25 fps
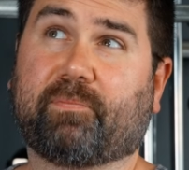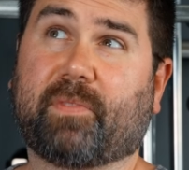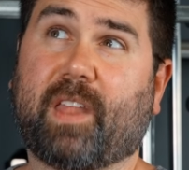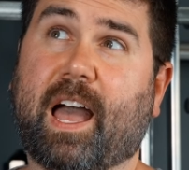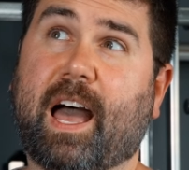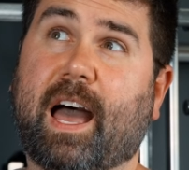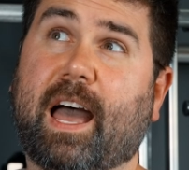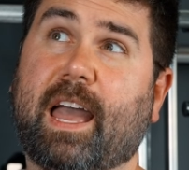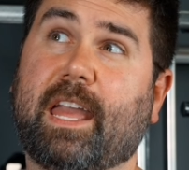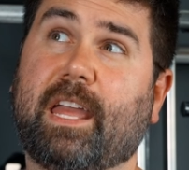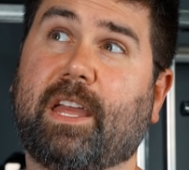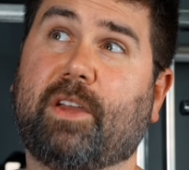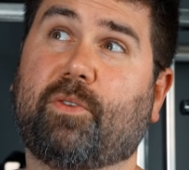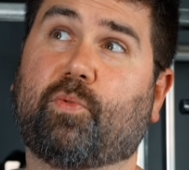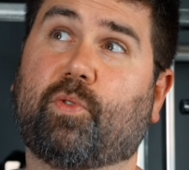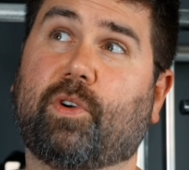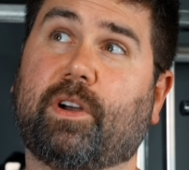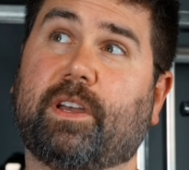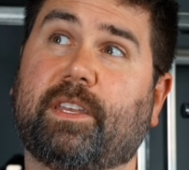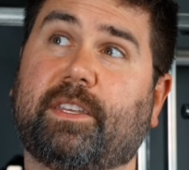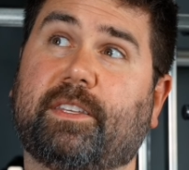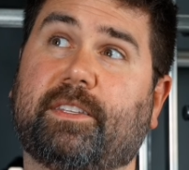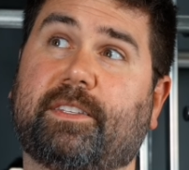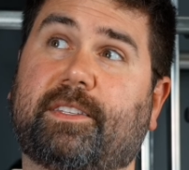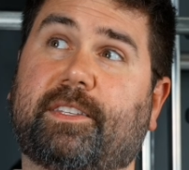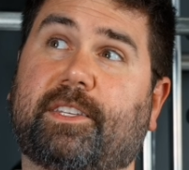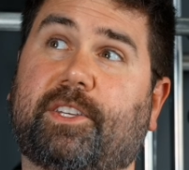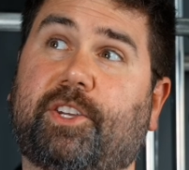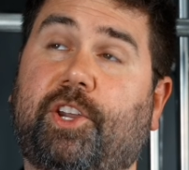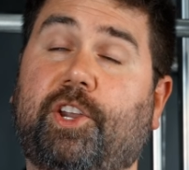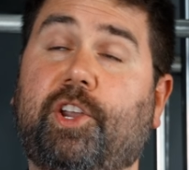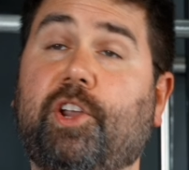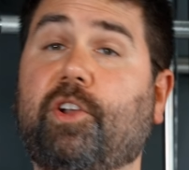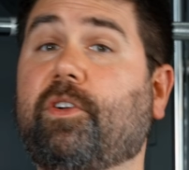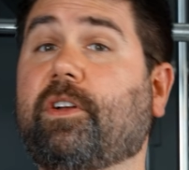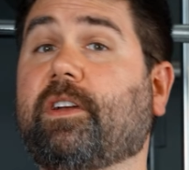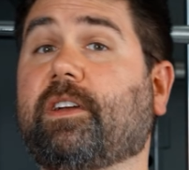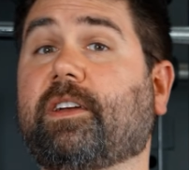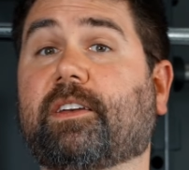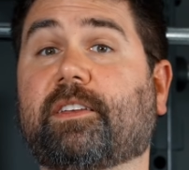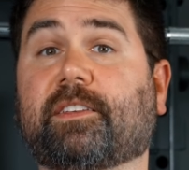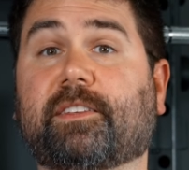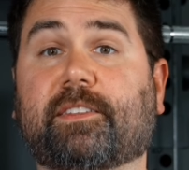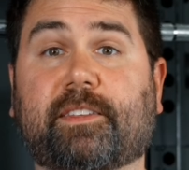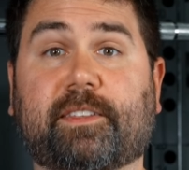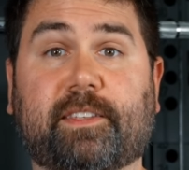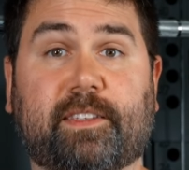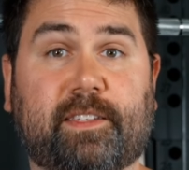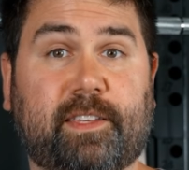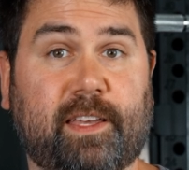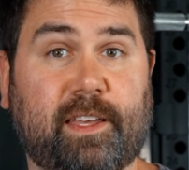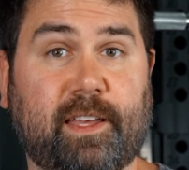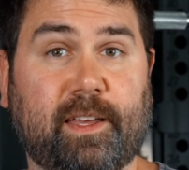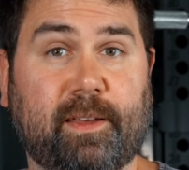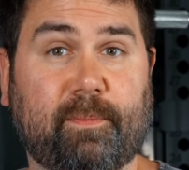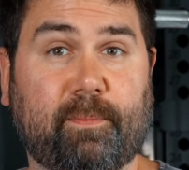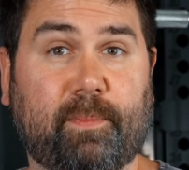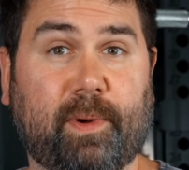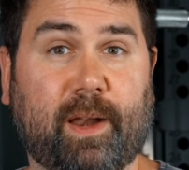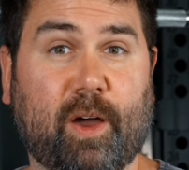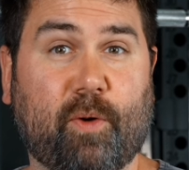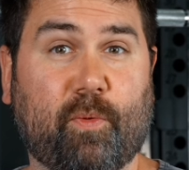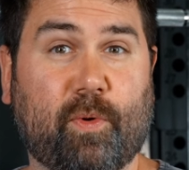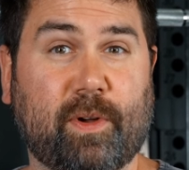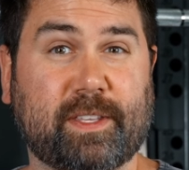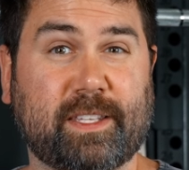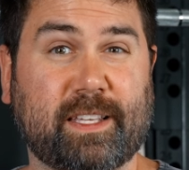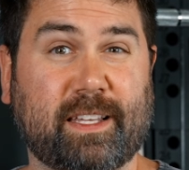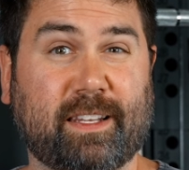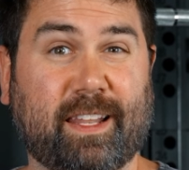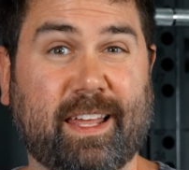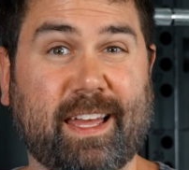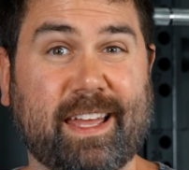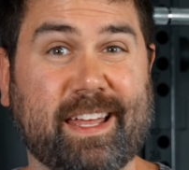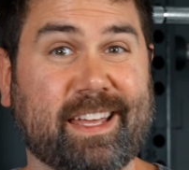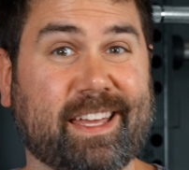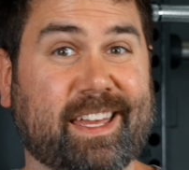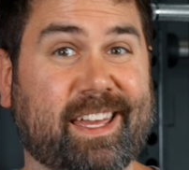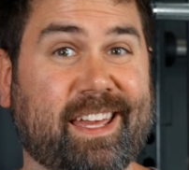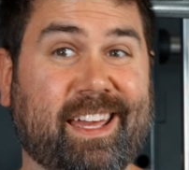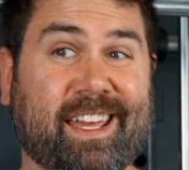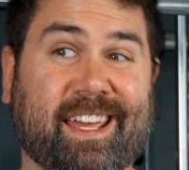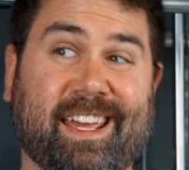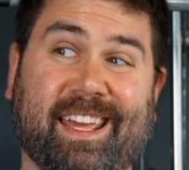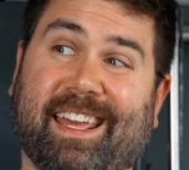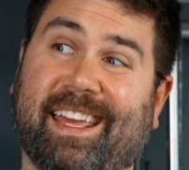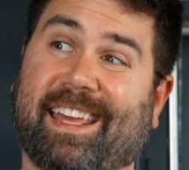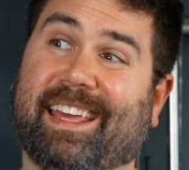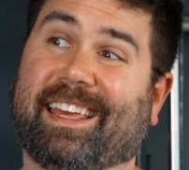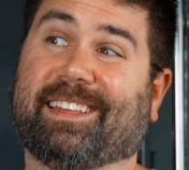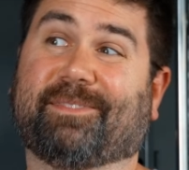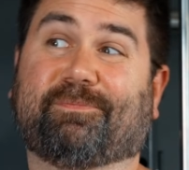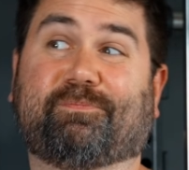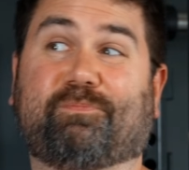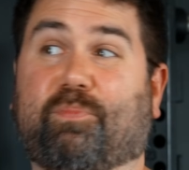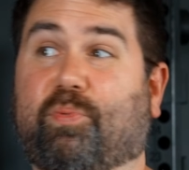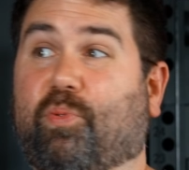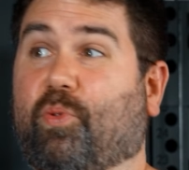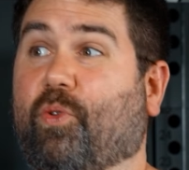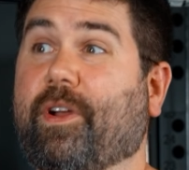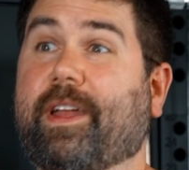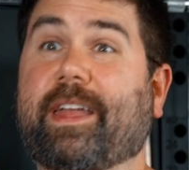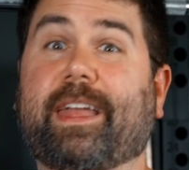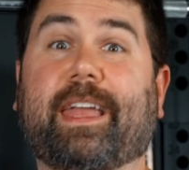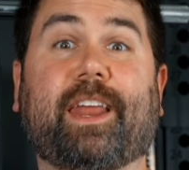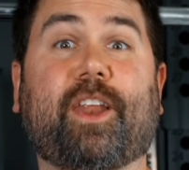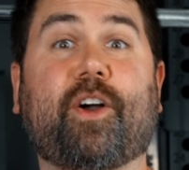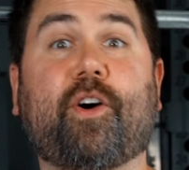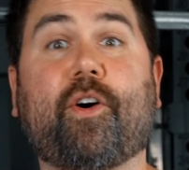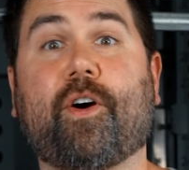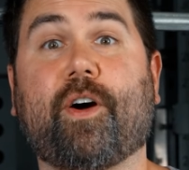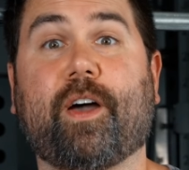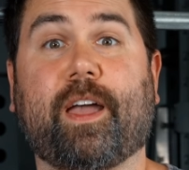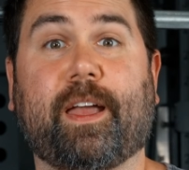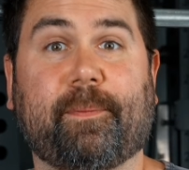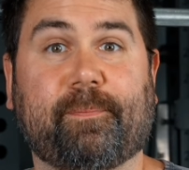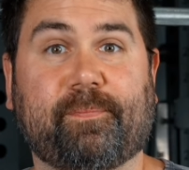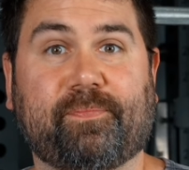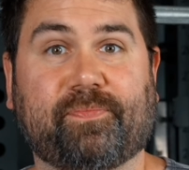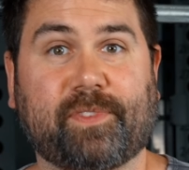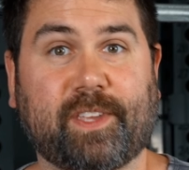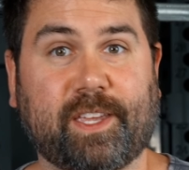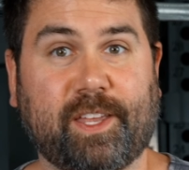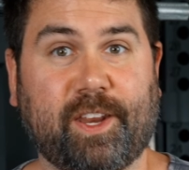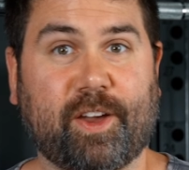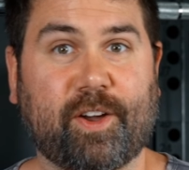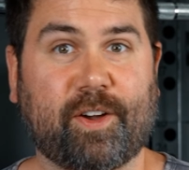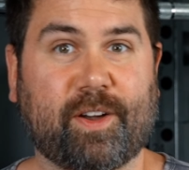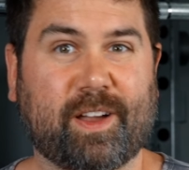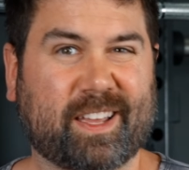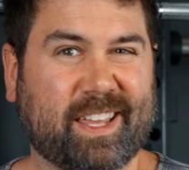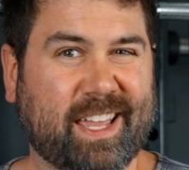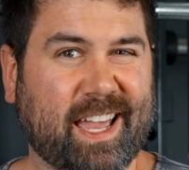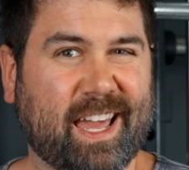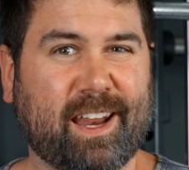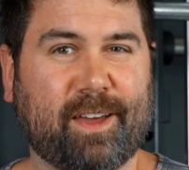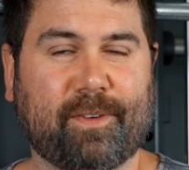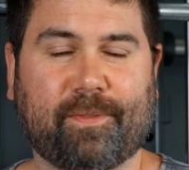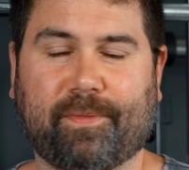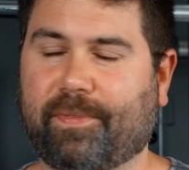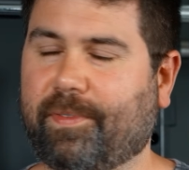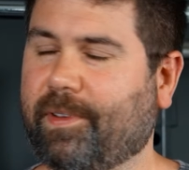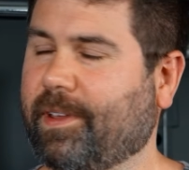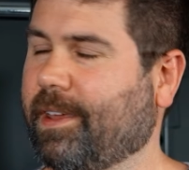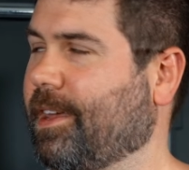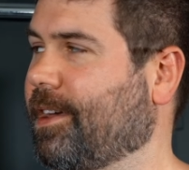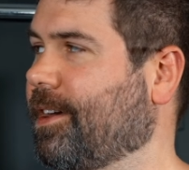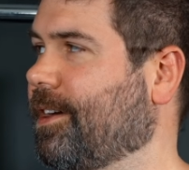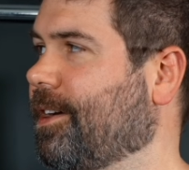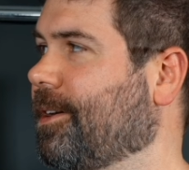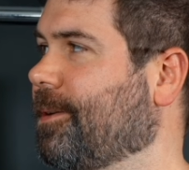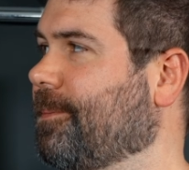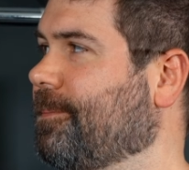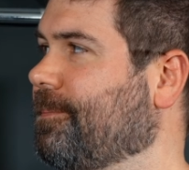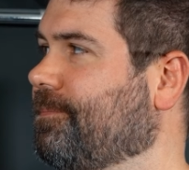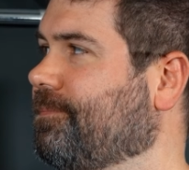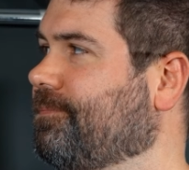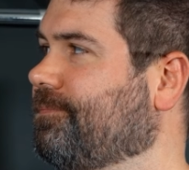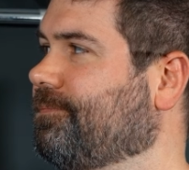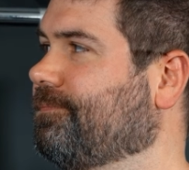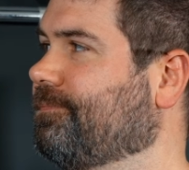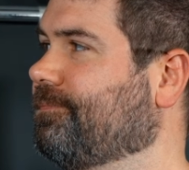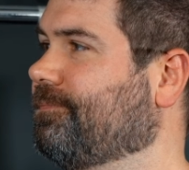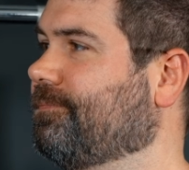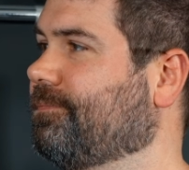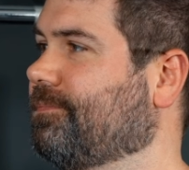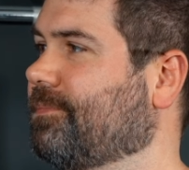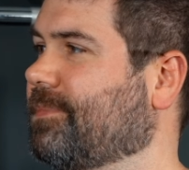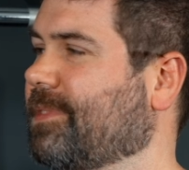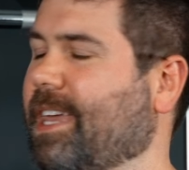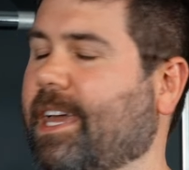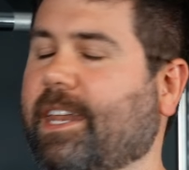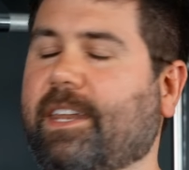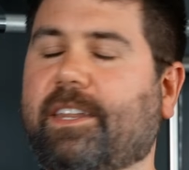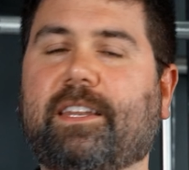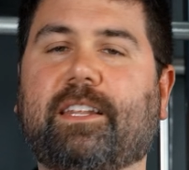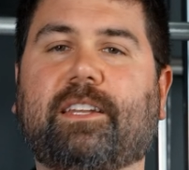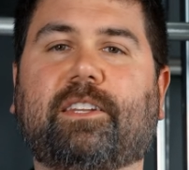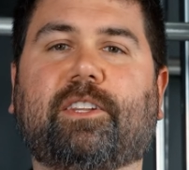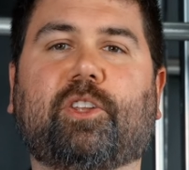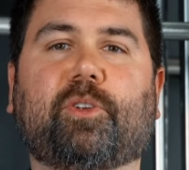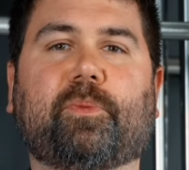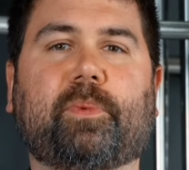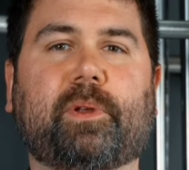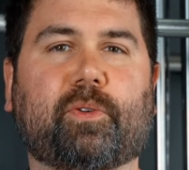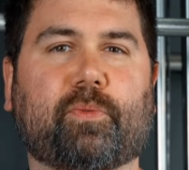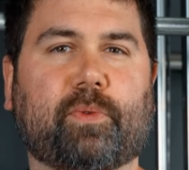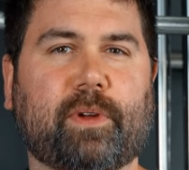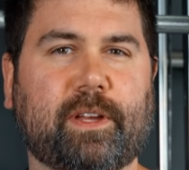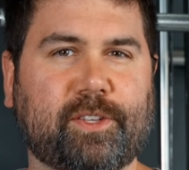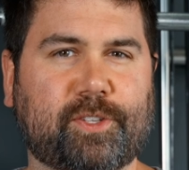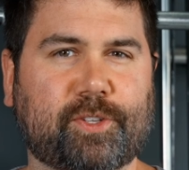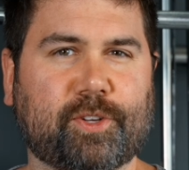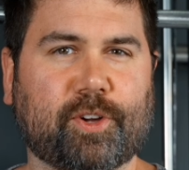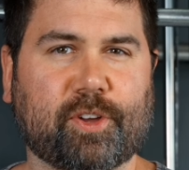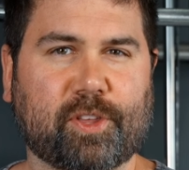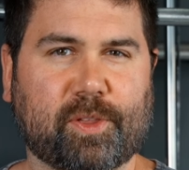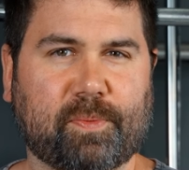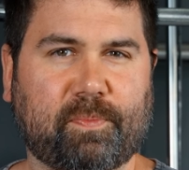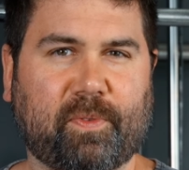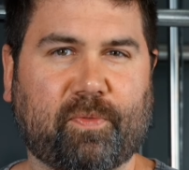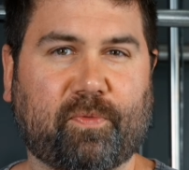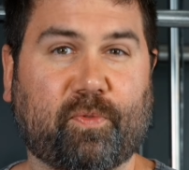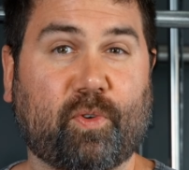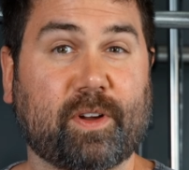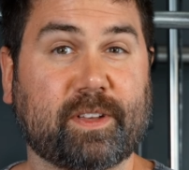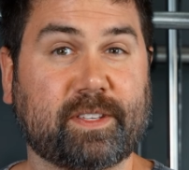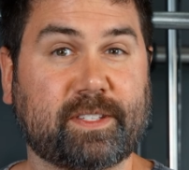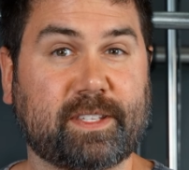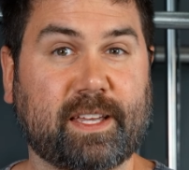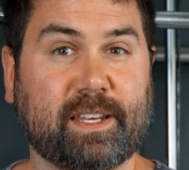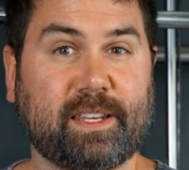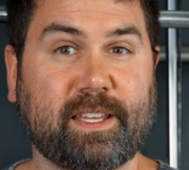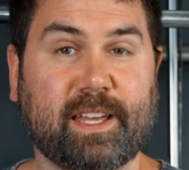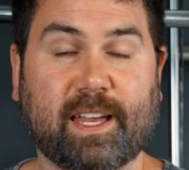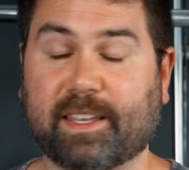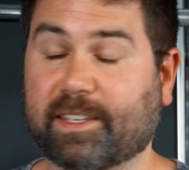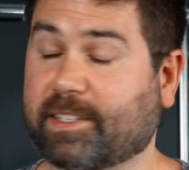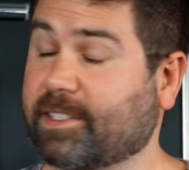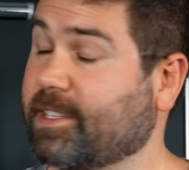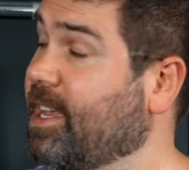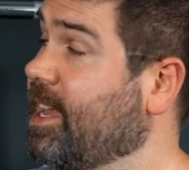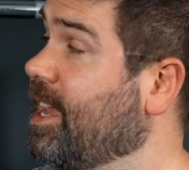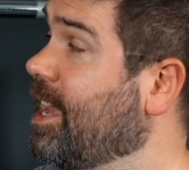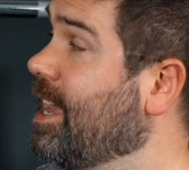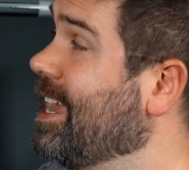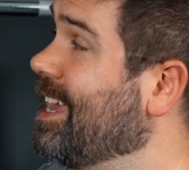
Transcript: I was curious, but I wasn't like, bring it on. You know, I kind of did a little bit of research before I said yes.